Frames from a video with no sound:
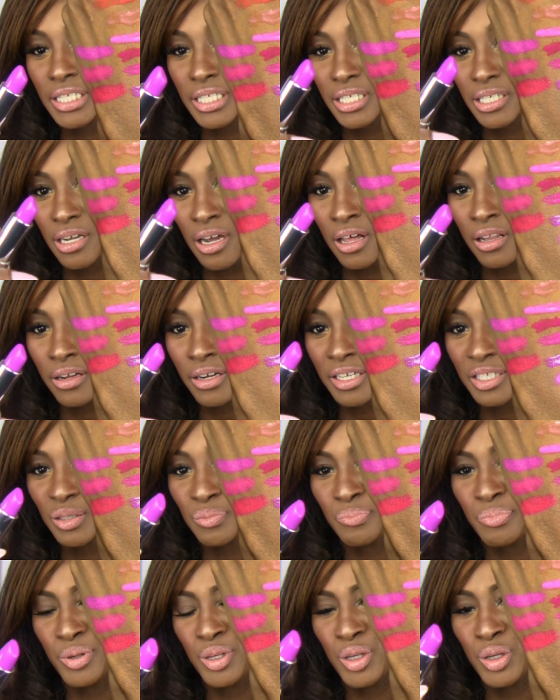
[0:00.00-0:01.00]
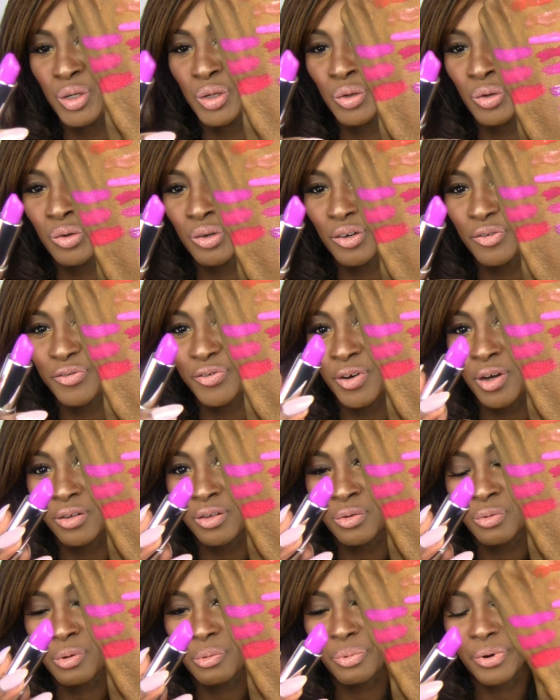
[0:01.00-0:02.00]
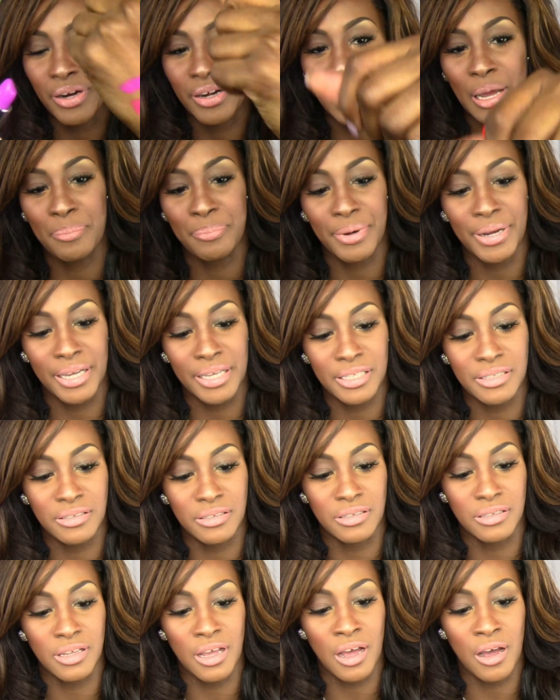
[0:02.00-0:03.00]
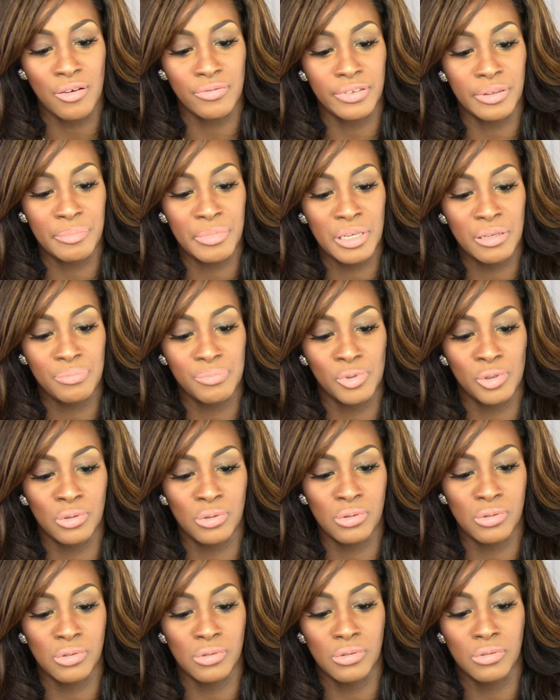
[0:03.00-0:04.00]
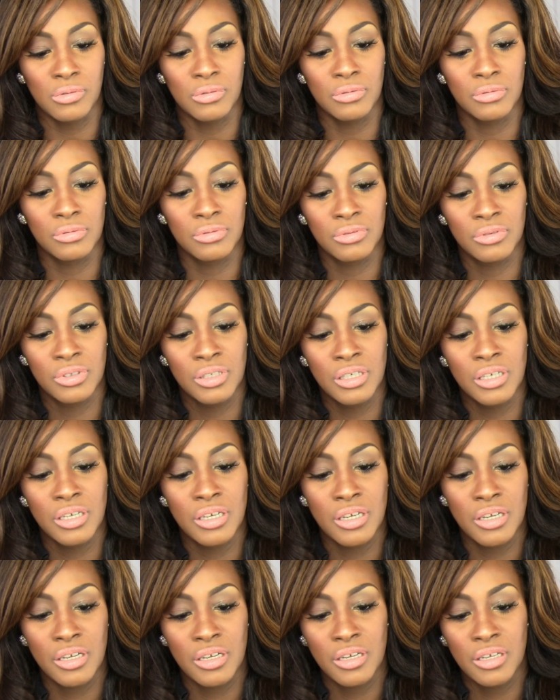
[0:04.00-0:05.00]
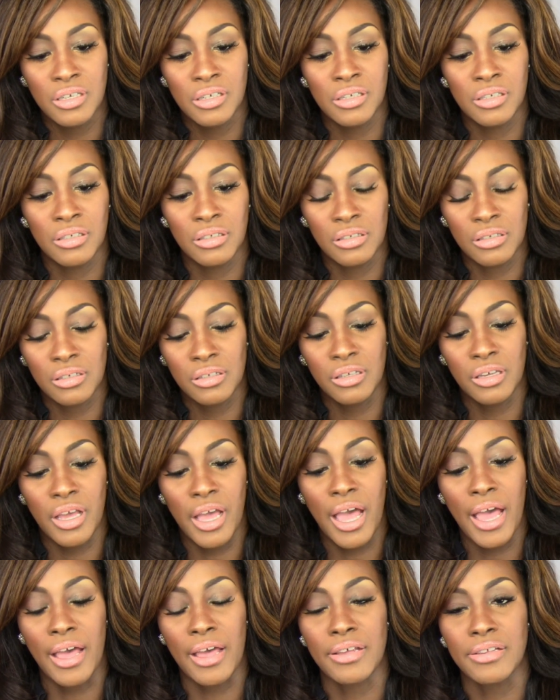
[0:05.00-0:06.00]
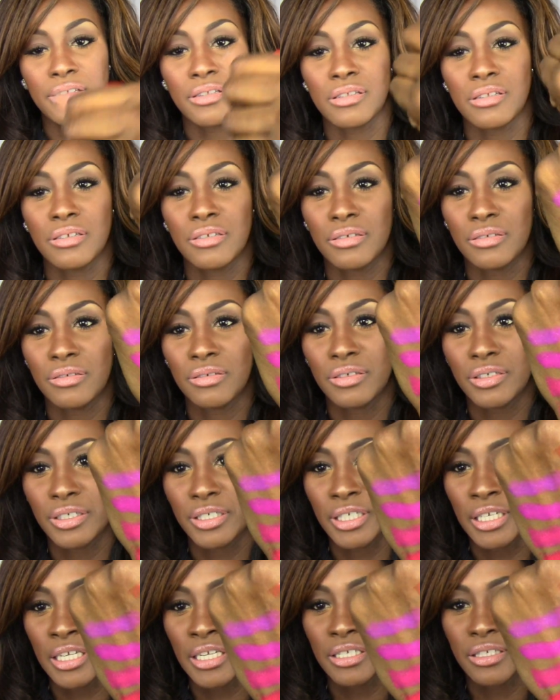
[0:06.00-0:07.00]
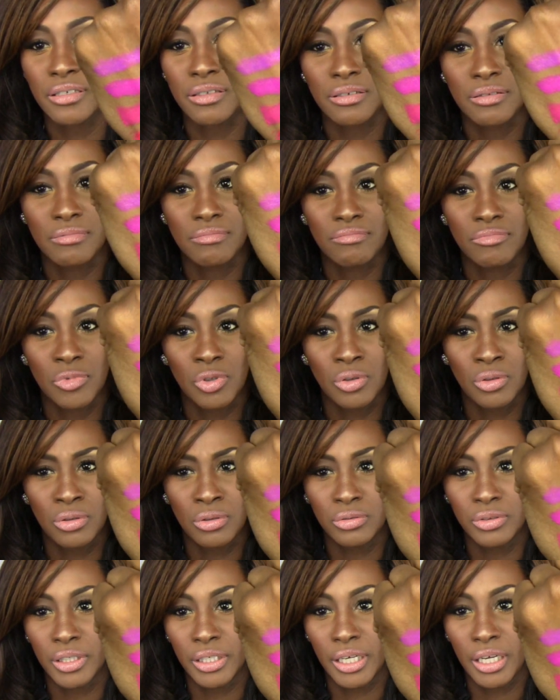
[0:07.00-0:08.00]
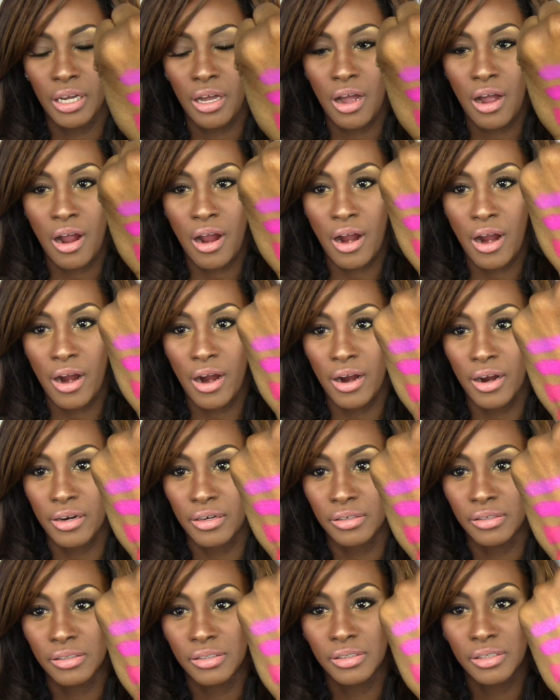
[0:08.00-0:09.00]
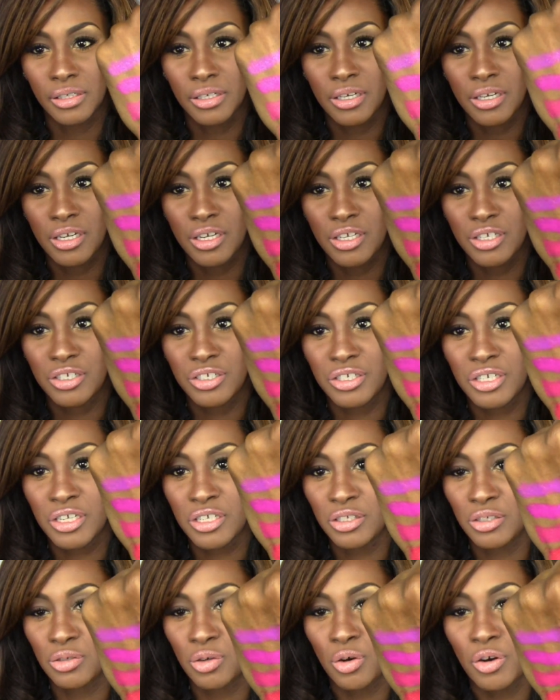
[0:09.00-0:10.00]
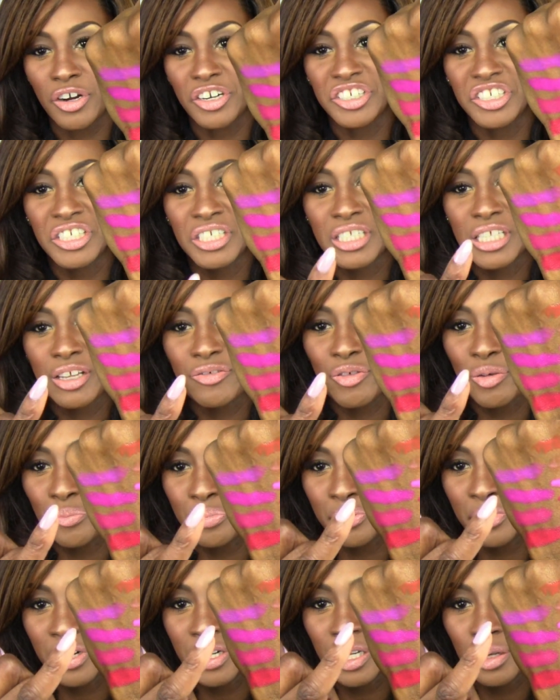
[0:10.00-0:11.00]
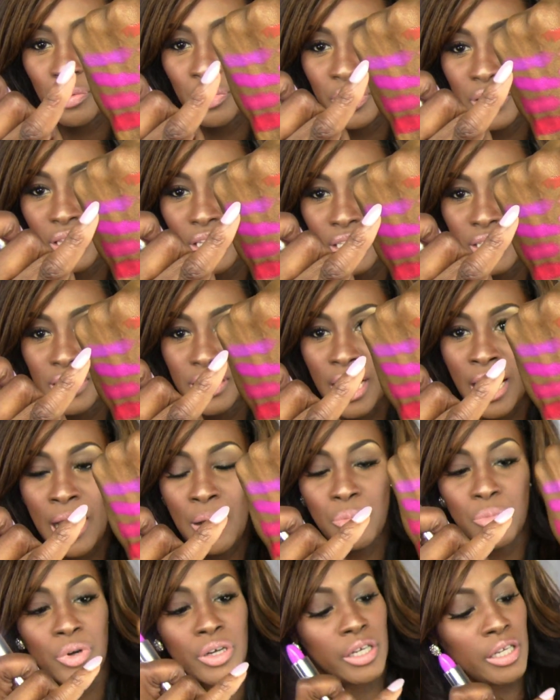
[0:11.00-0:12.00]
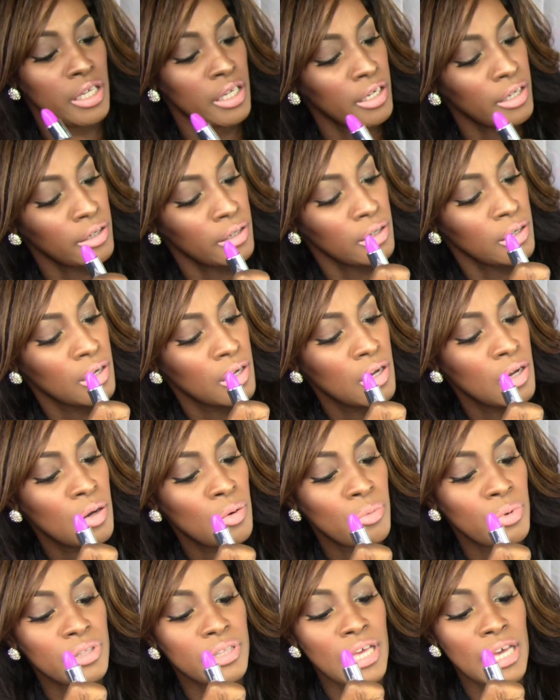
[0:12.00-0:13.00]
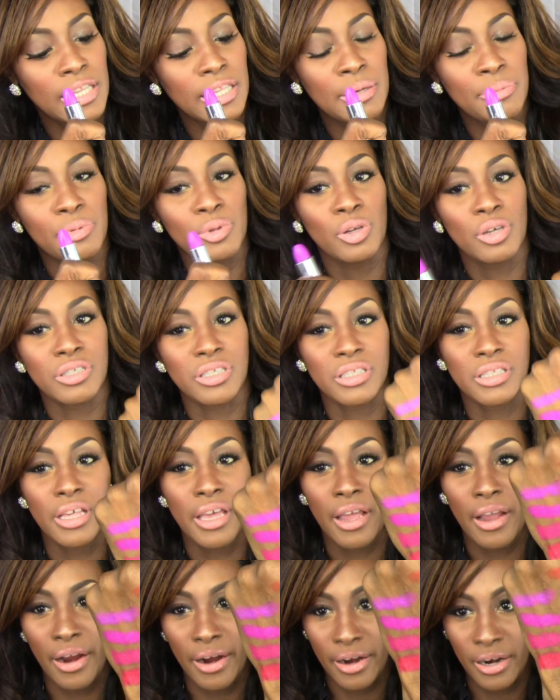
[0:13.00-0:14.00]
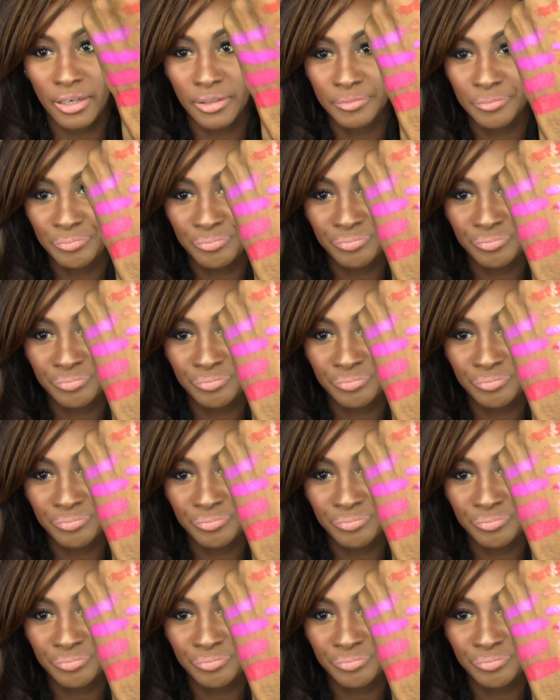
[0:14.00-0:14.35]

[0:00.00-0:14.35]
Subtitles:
this color. It's beautiful. You would wear that by itself. Let me, ooh. Yes. She's, ooh, look at her. She's gorgeous. She's even pretty with the top one here, with that lip gloss there.